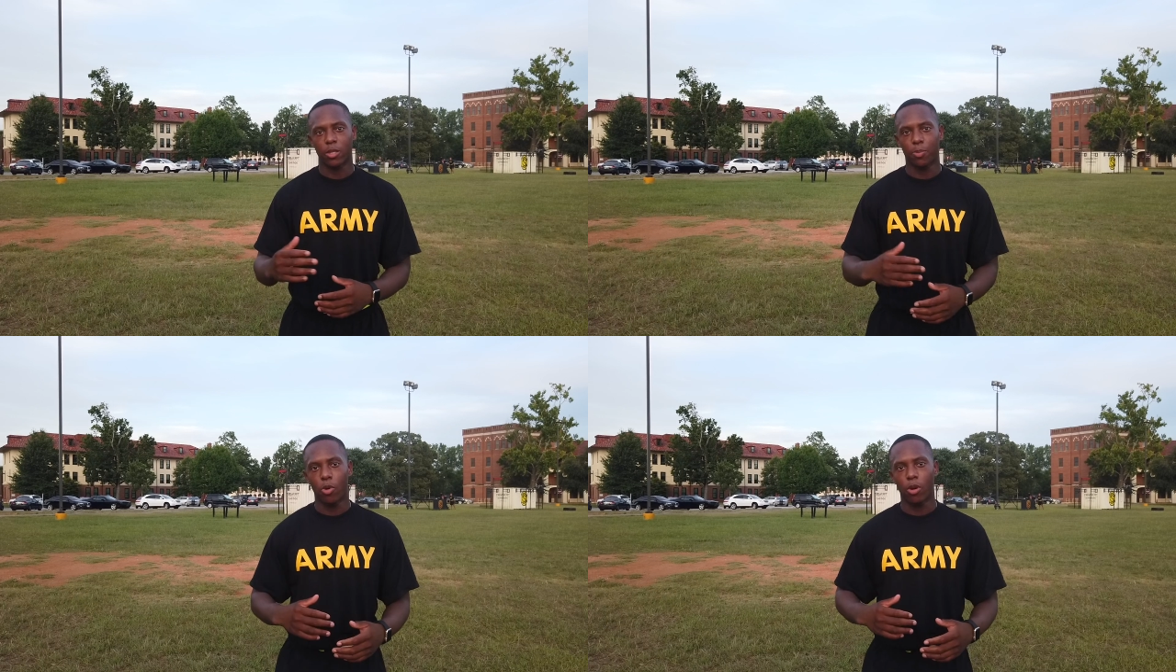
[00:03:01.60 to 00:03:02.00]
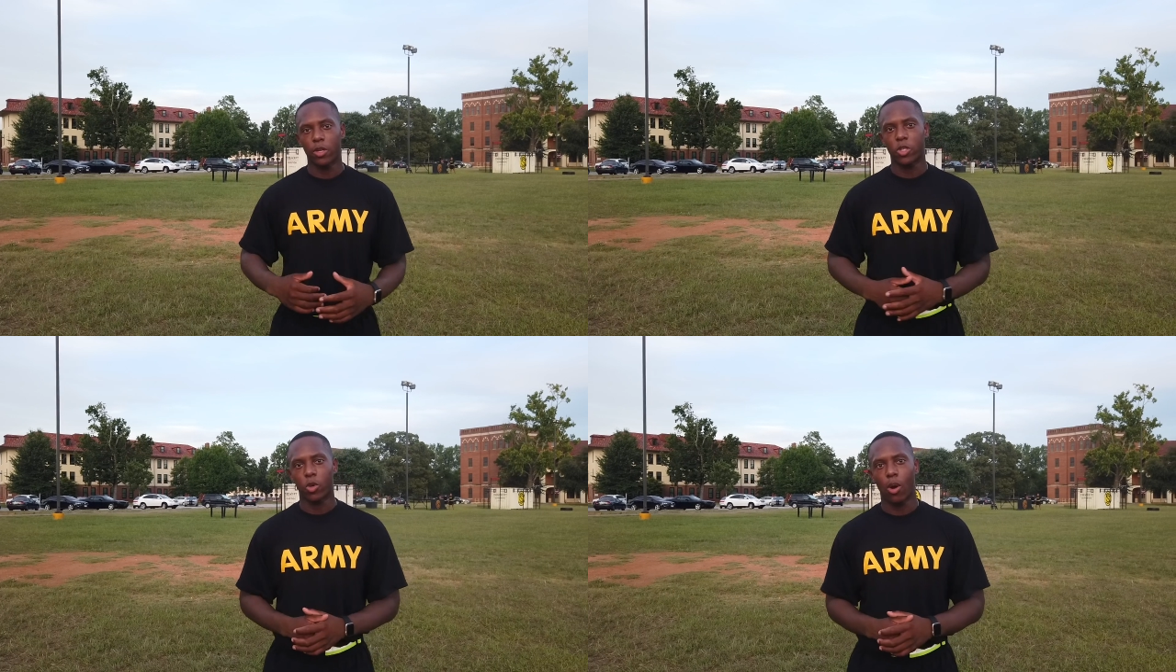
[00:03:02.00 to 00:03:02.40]
to
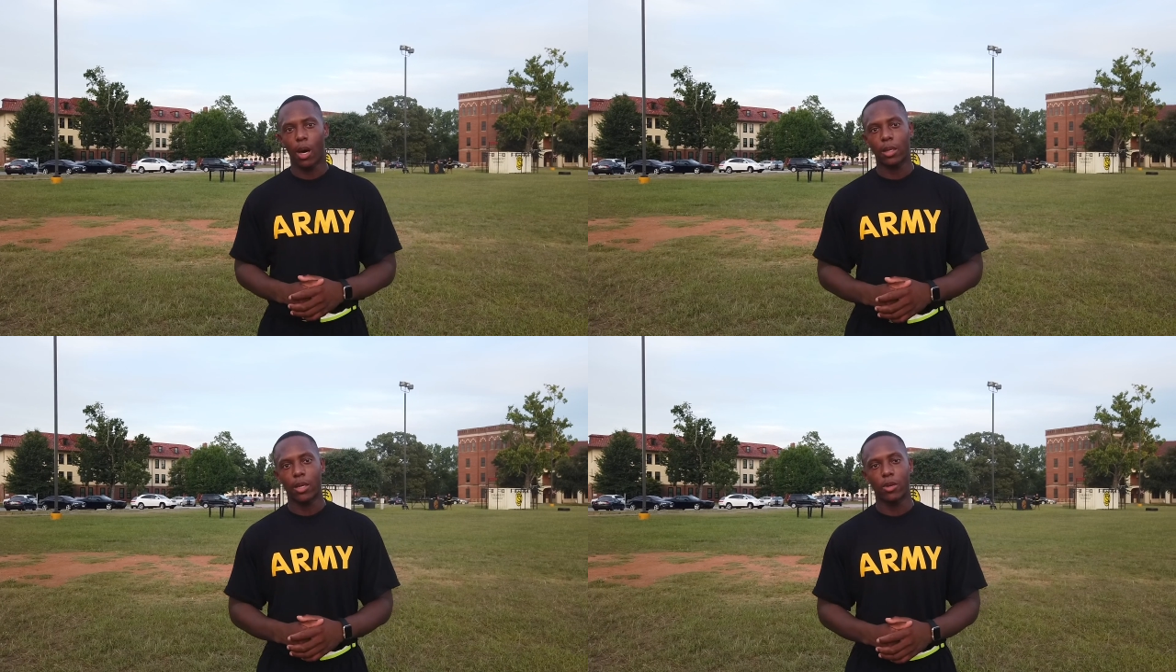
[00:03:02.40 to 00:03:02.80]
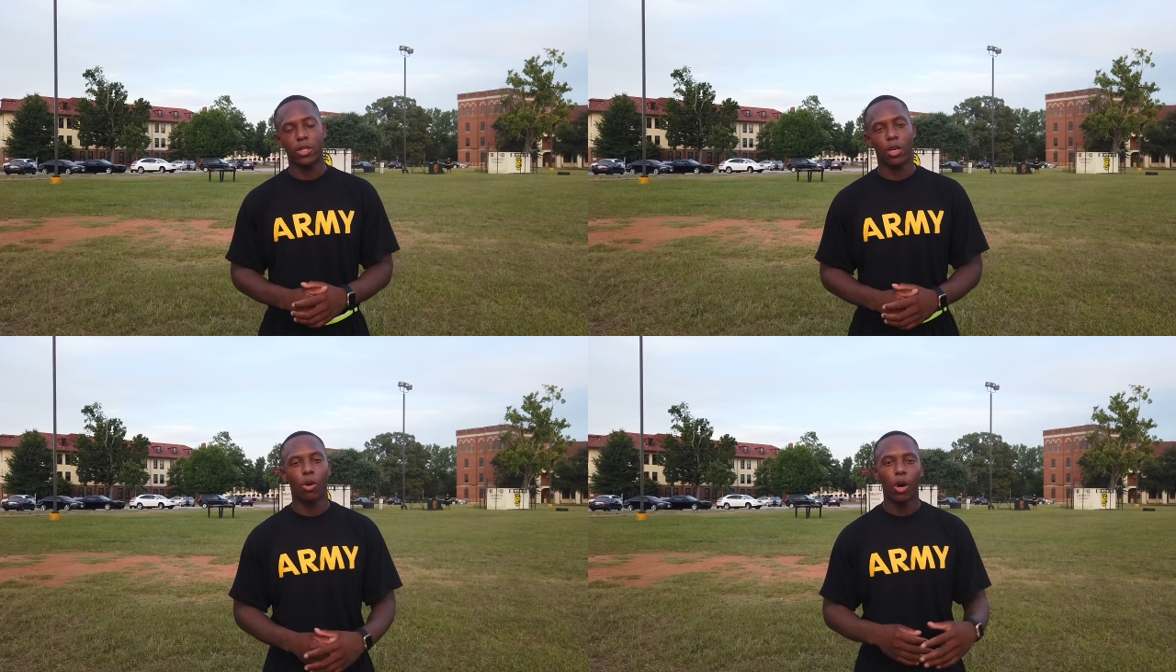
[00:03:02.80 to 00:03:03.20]
support your squad leader.
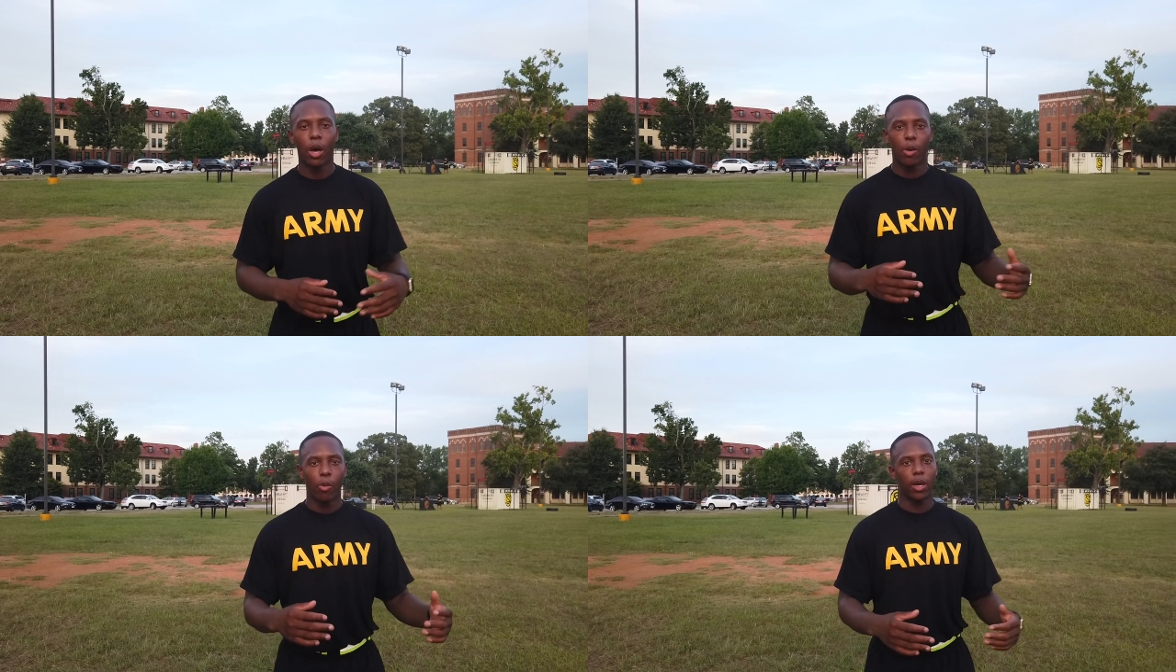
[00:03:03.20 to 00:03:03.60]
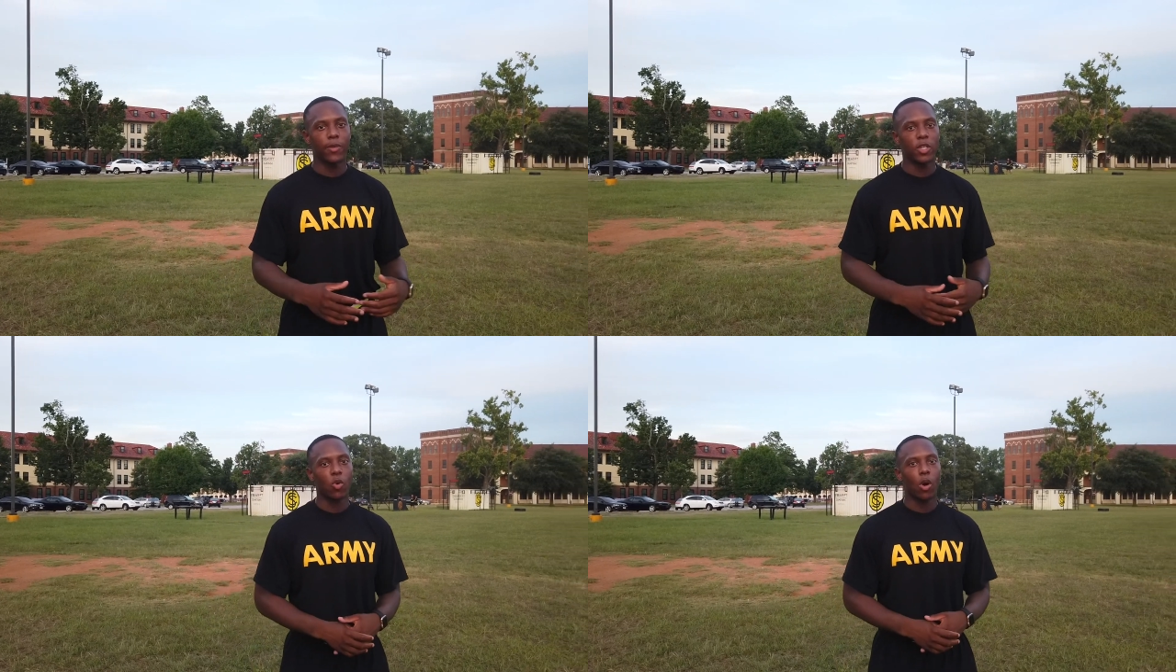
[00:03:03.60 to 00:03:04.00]
So
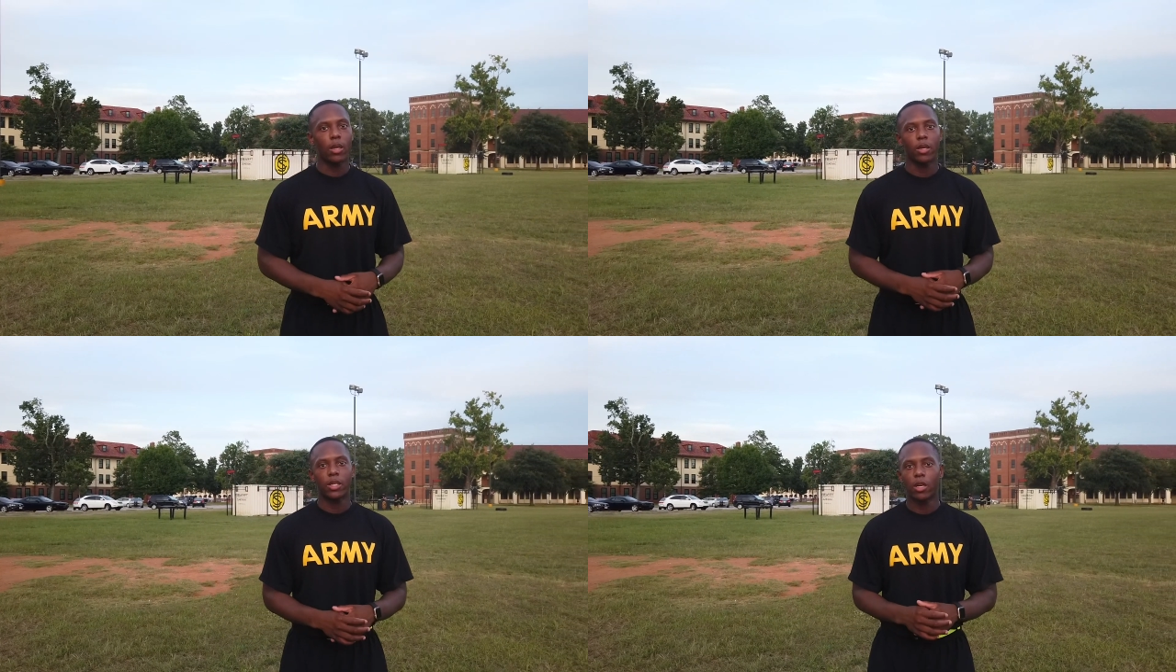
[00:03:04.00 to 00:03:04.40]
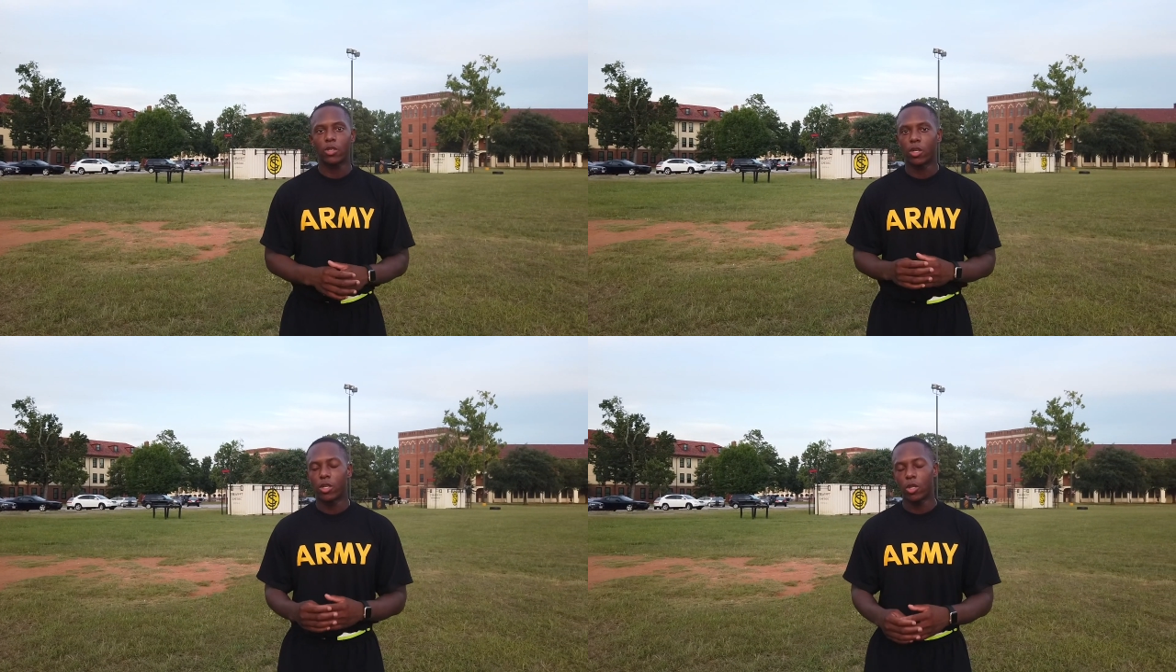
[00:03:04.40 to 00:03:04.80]
whatever your squad leader
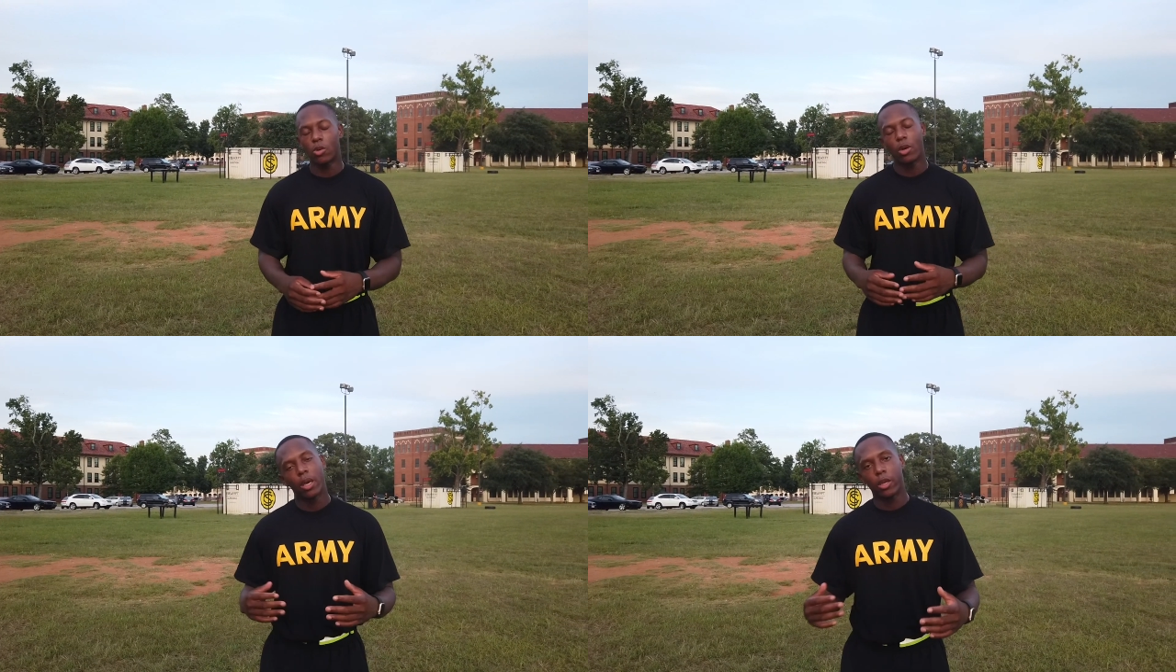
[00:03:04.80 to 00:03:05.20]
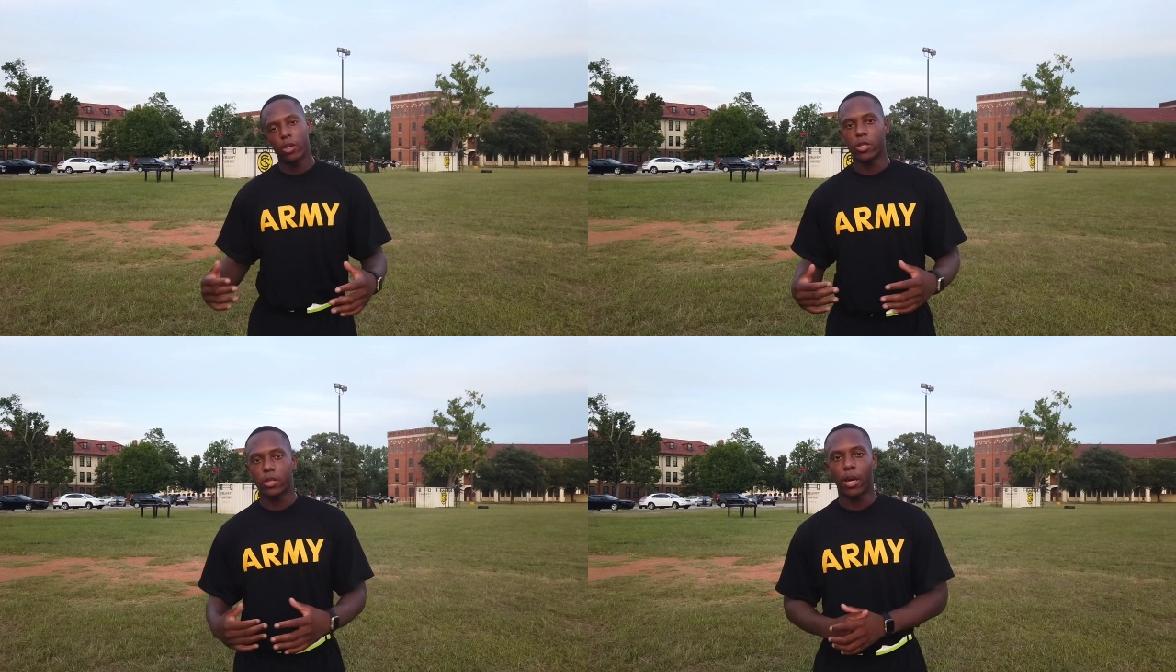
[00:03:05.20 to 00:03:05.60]
tells you to do,
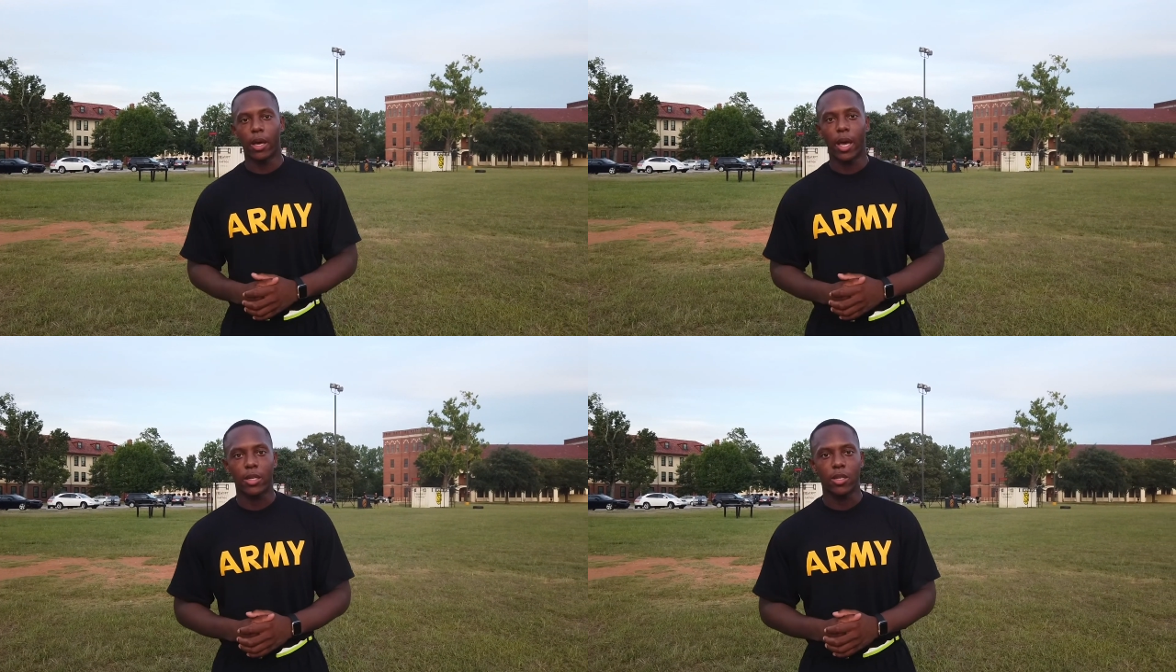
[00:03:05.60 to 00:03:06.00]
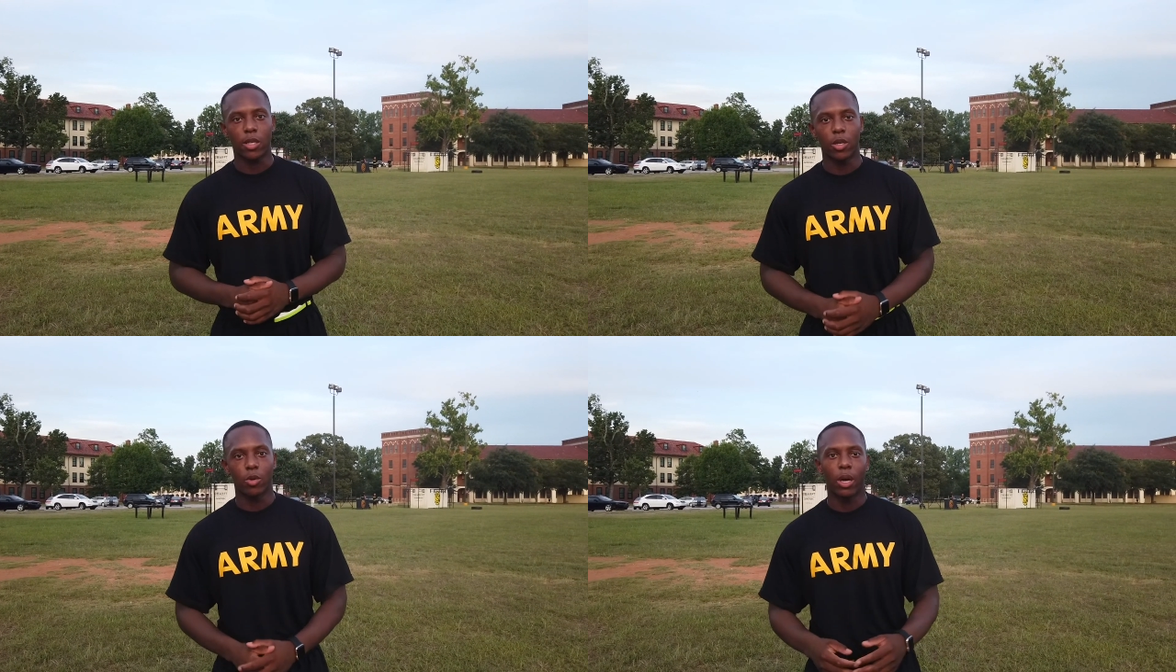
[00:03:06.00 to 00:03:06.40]
you're just there to
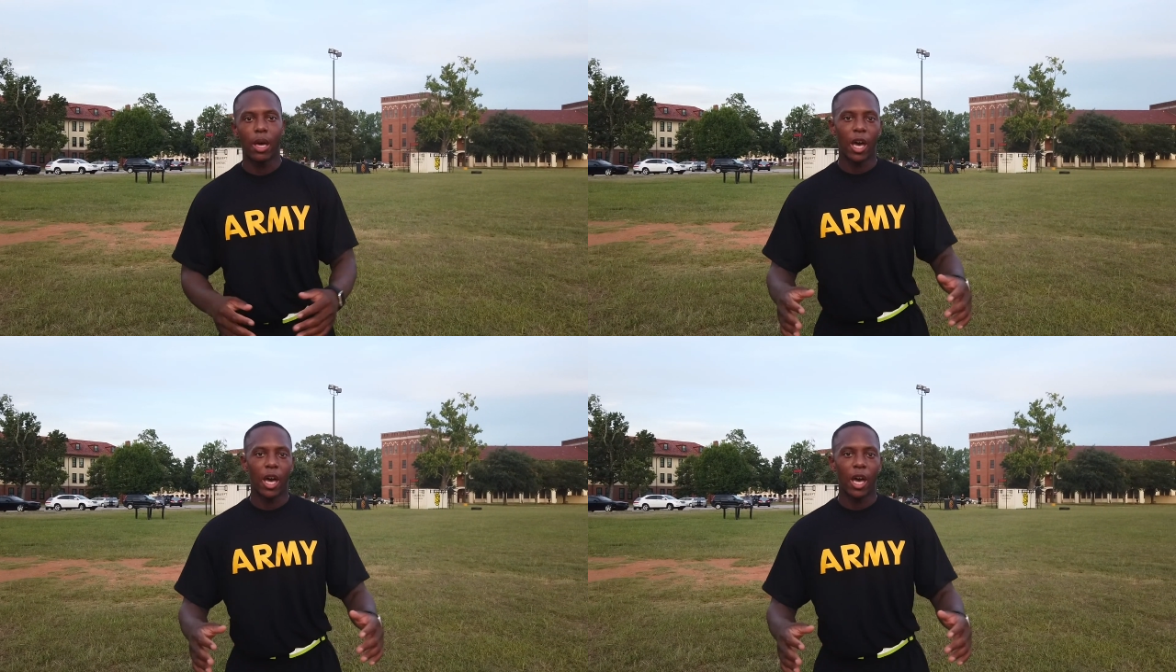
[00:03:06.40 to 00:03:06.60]
execute.